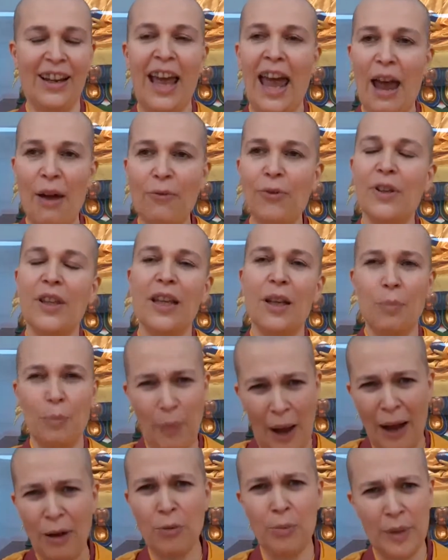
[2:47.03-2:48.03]
Everything
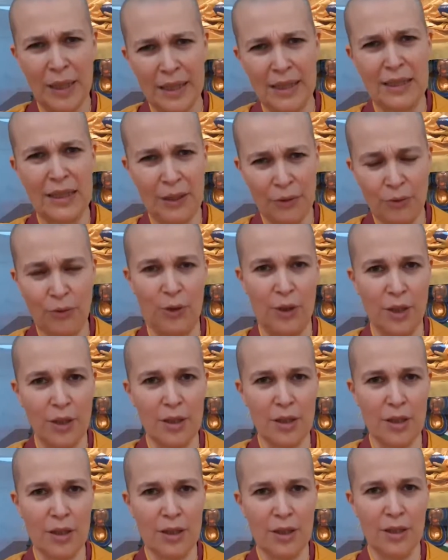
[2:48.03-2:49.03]
about me is
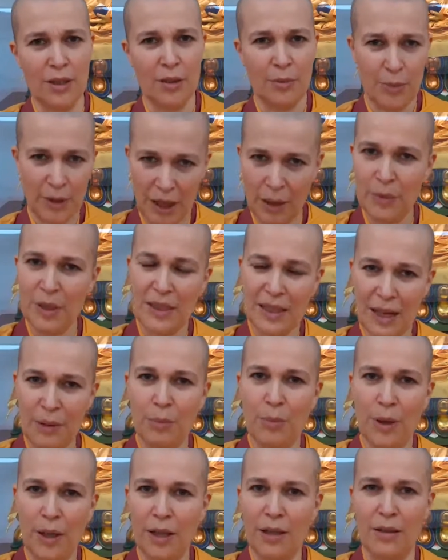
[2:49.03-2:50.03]
different, but I'm the same
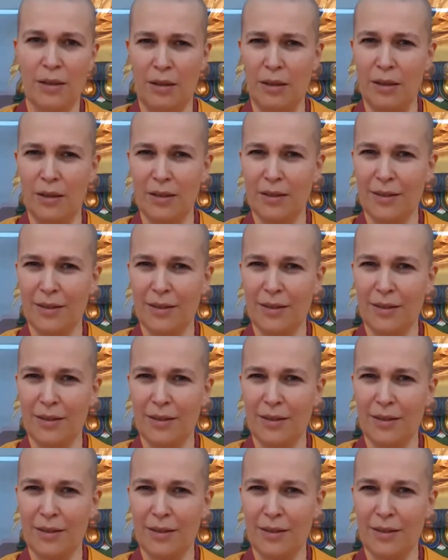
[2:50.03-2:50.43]
person.